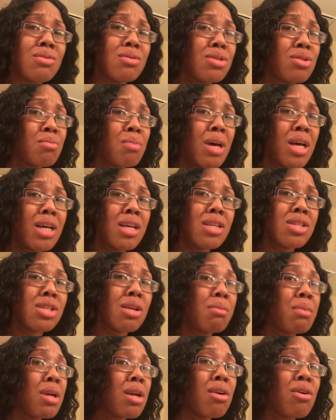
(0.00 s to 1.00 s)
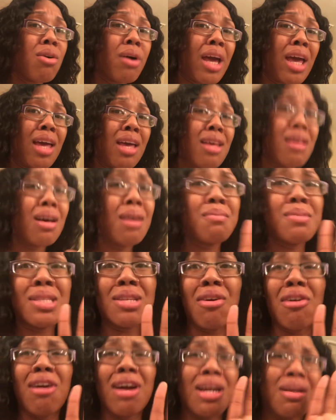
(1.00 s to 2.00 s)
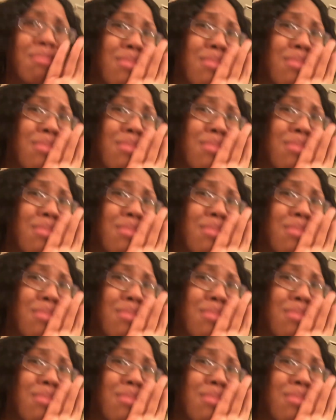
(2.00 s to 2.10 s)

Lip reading: too much. I'm here, okay? I'm sorry.